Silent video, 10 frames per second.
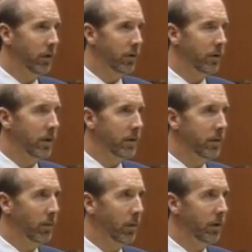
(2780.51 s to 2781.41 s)
in your
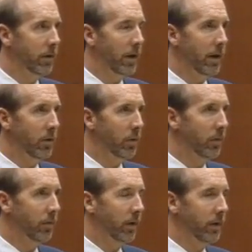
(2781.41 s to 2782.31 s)
testimony today, you
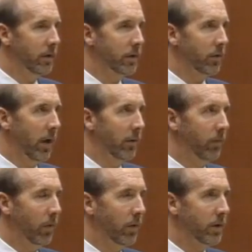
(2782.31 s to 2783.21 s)
have described
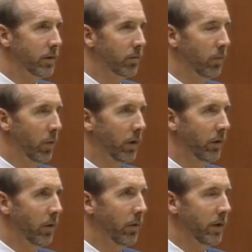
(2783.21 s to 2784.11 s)
for us what are
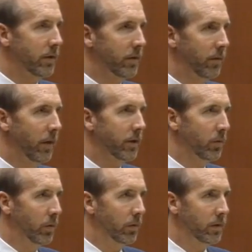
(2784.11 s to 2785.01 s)
known as defense
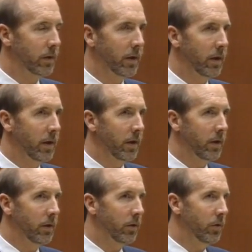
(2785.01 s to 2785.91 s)
wounds.
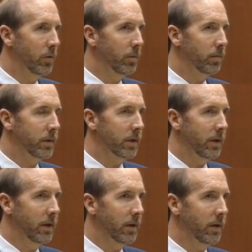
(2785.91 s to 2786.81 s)
Did you
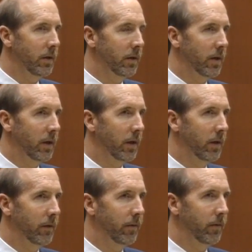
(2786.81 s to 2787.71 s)
see
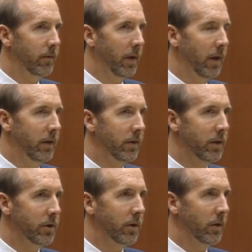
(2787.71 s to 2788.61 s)
any
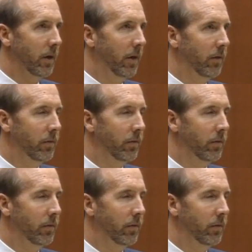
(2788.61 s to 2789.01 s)
indicia of